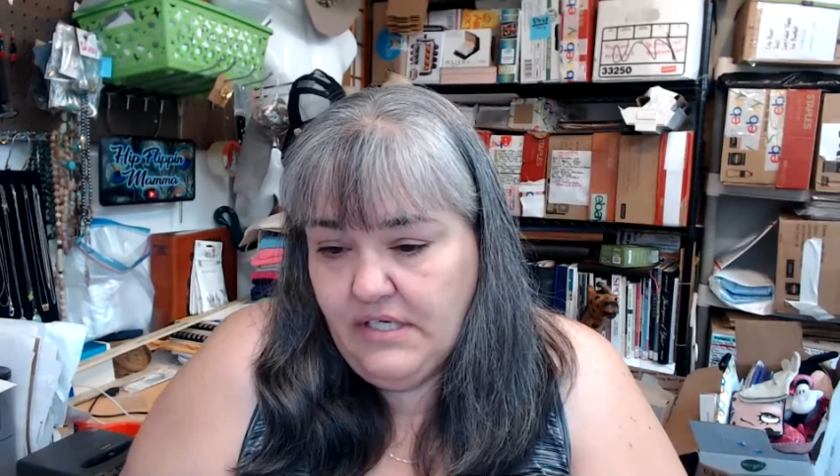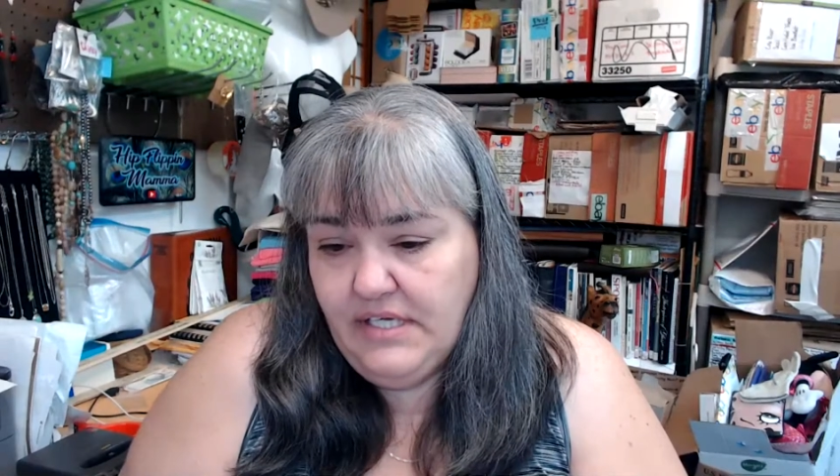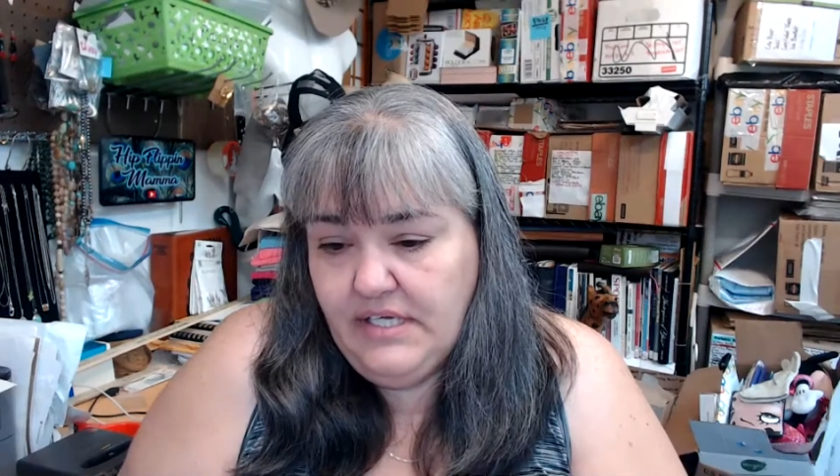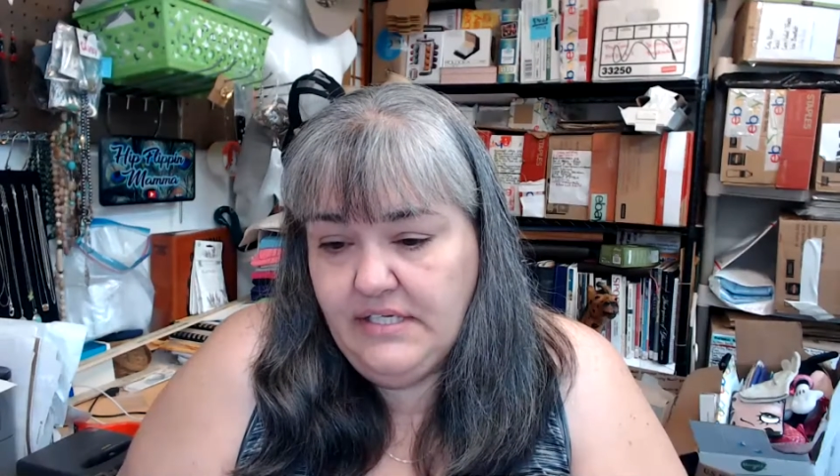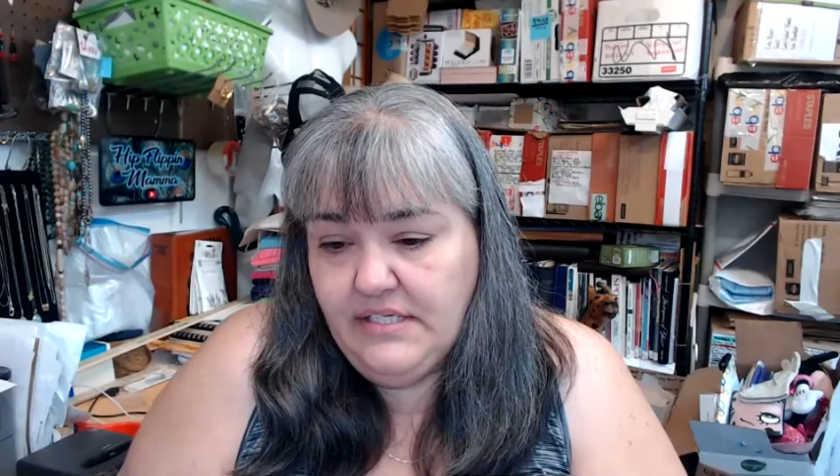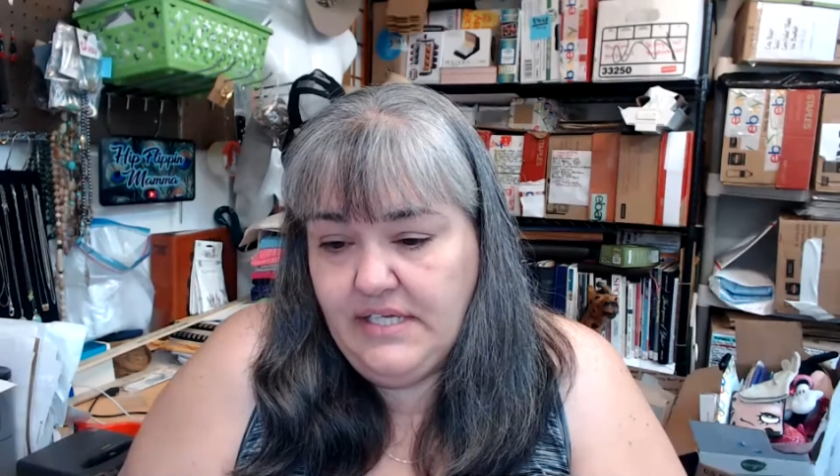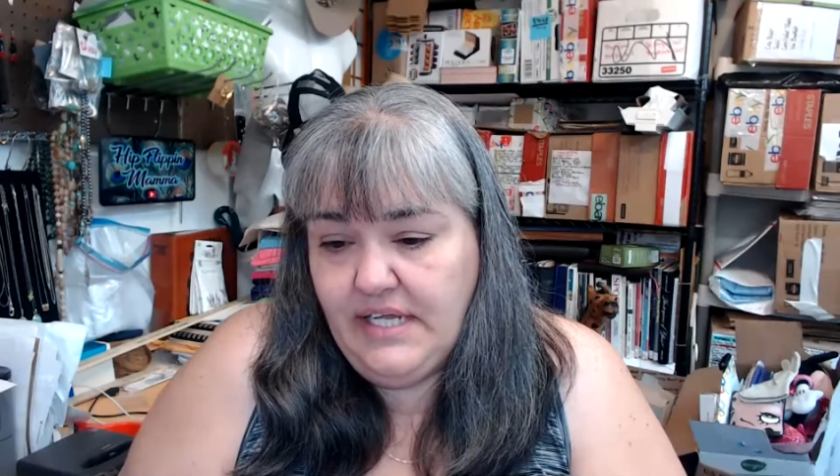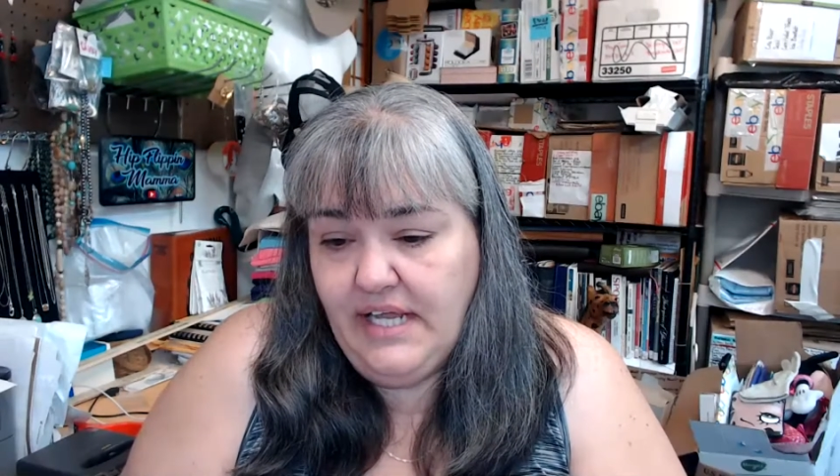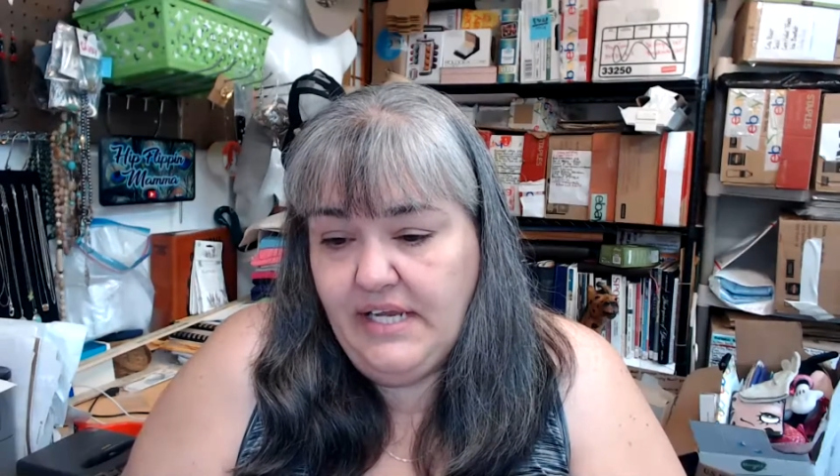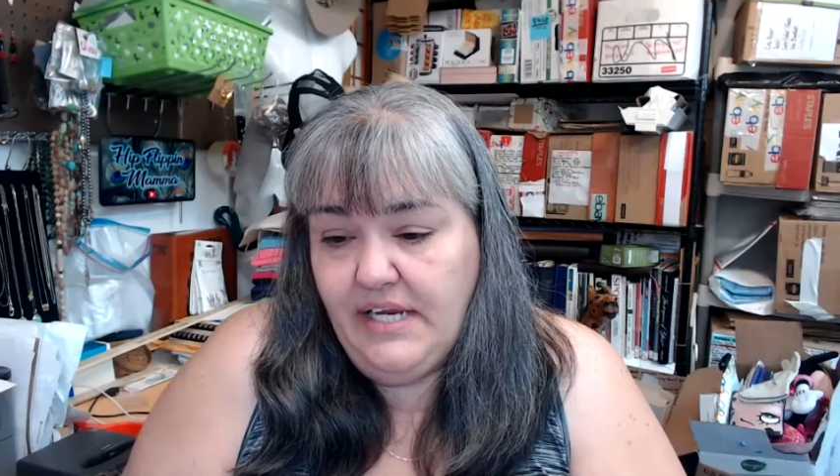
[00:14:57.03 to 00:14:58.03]
is
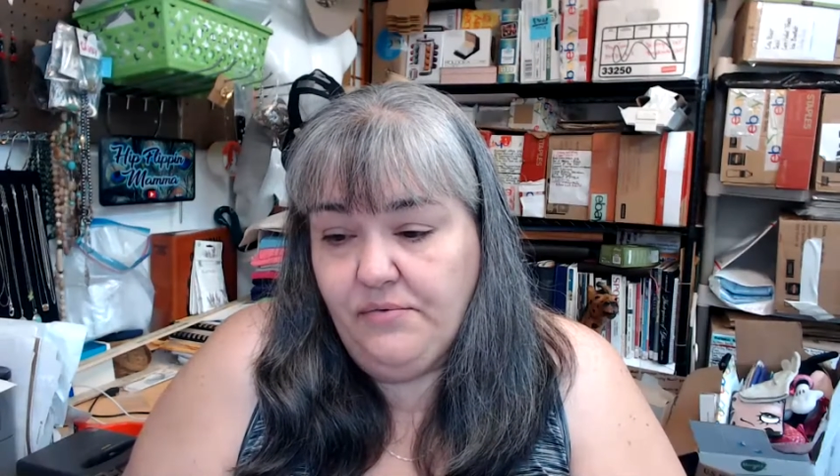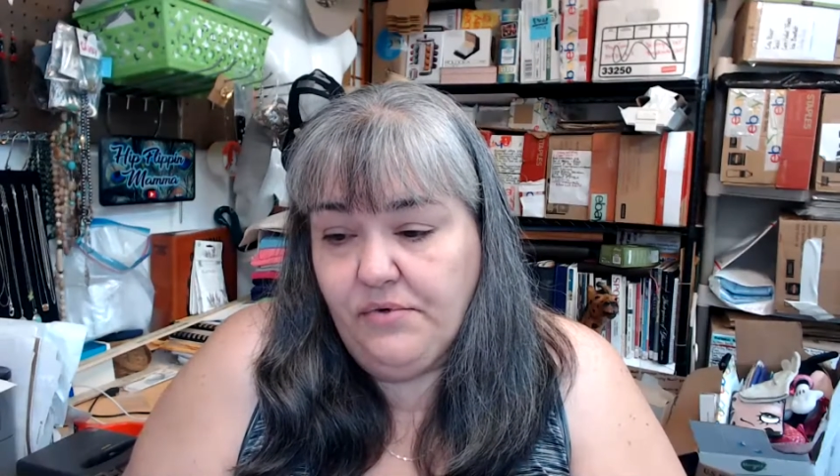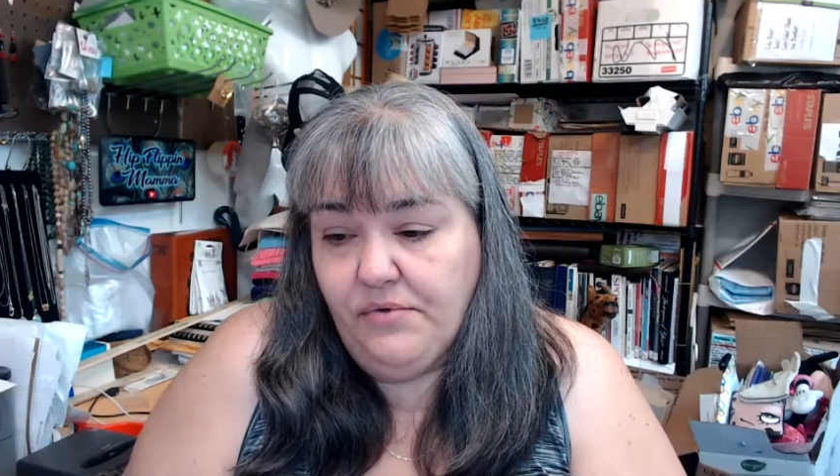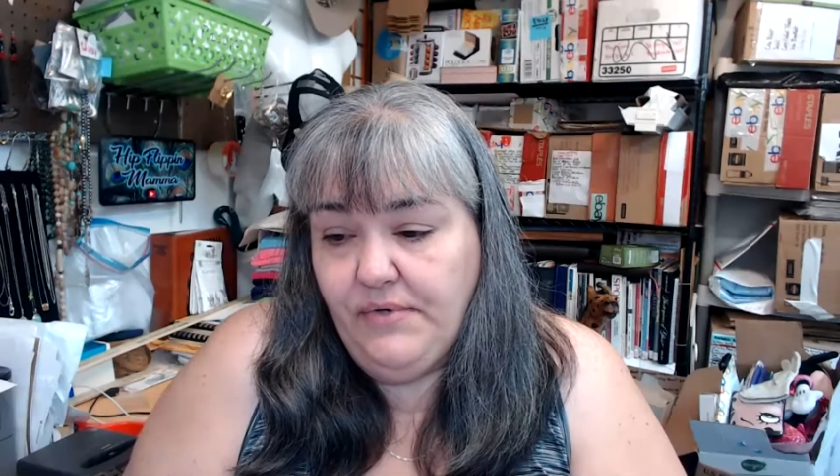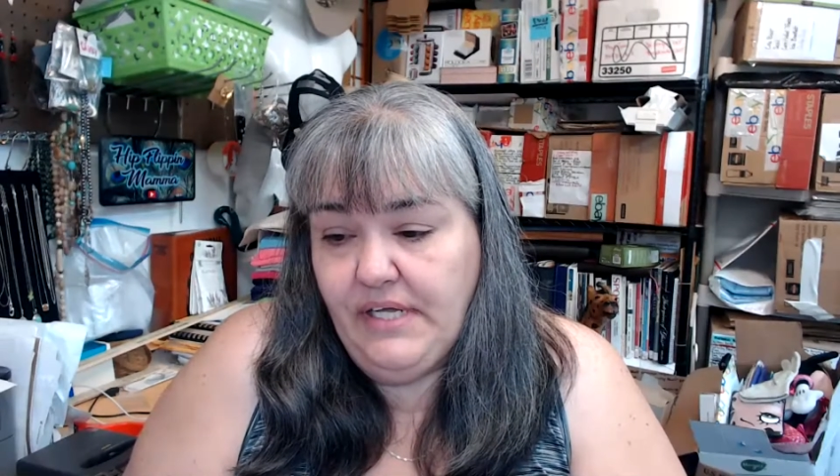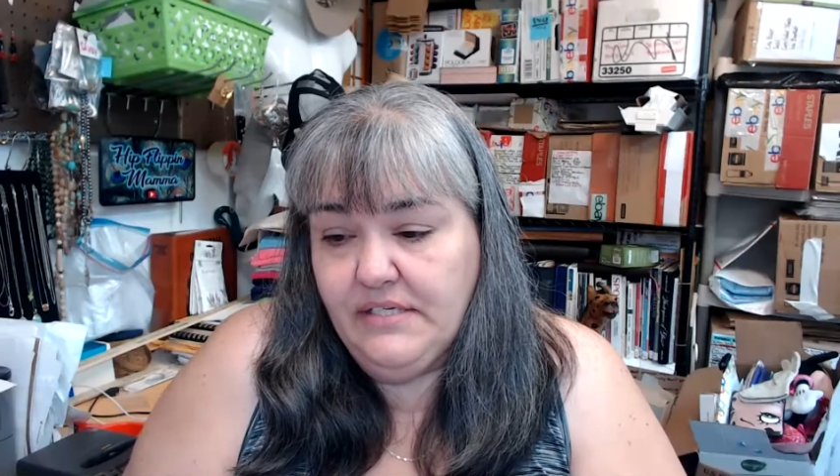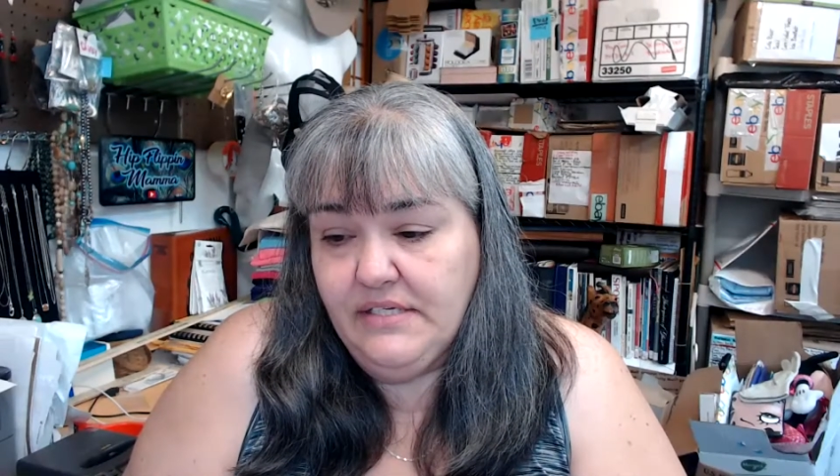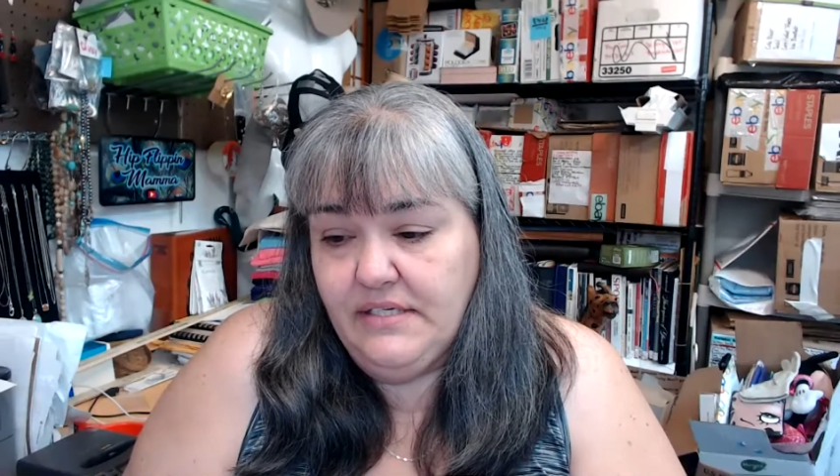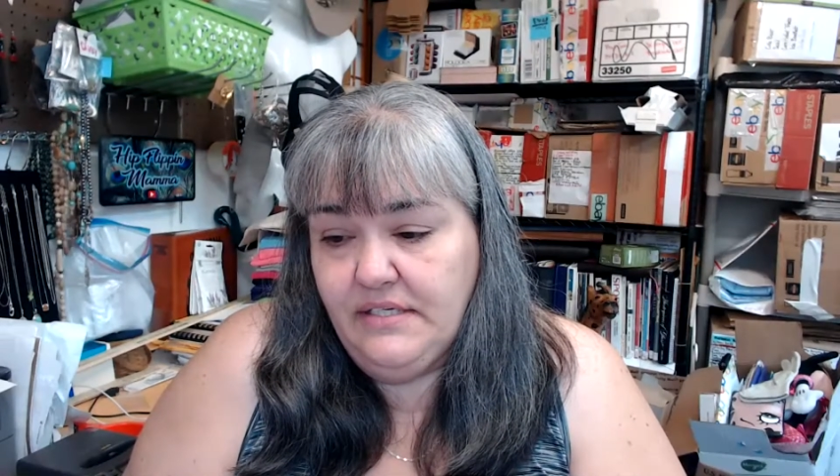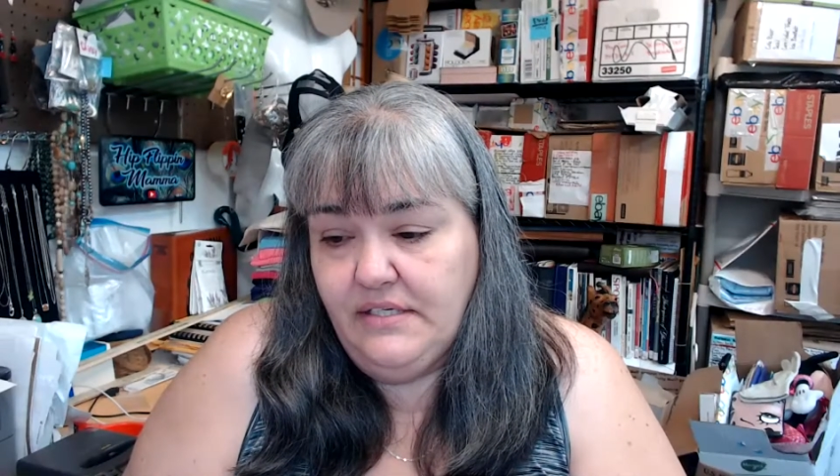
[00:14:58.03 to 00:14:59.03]
Andy Ruiz
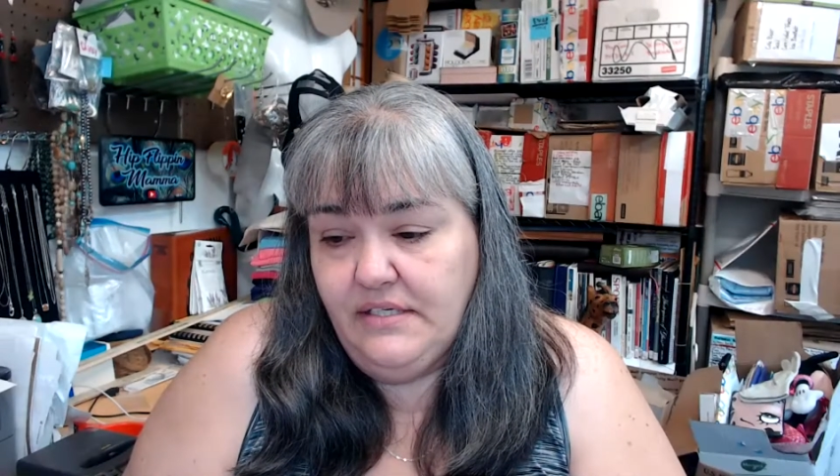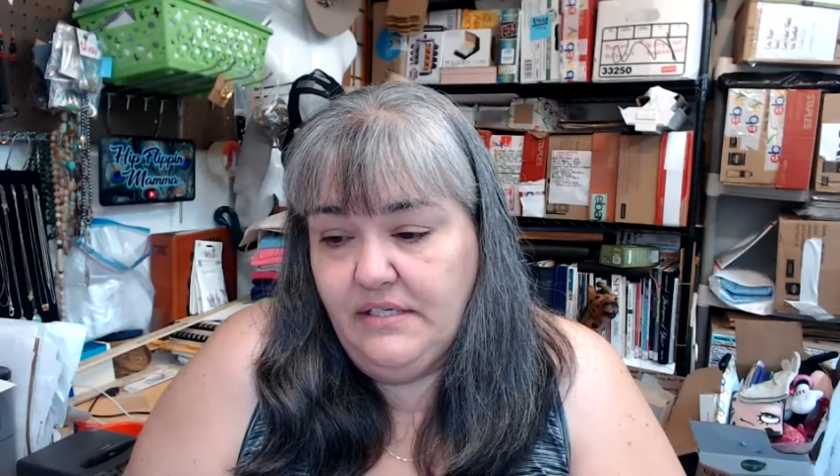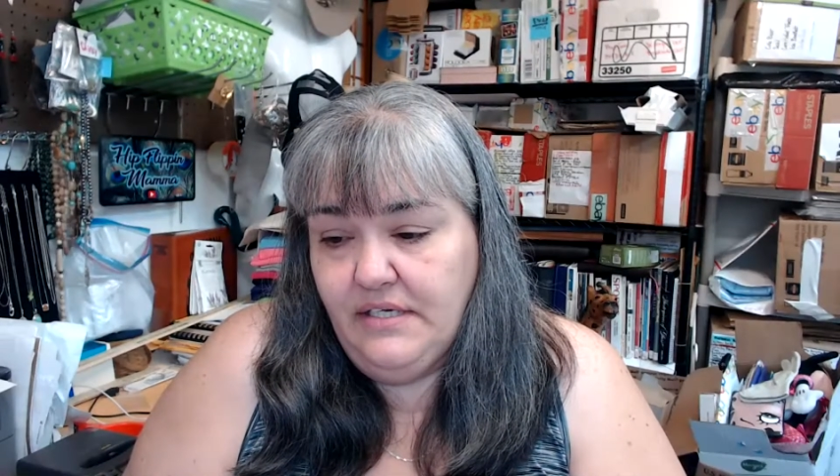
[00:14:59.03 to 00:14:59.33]
and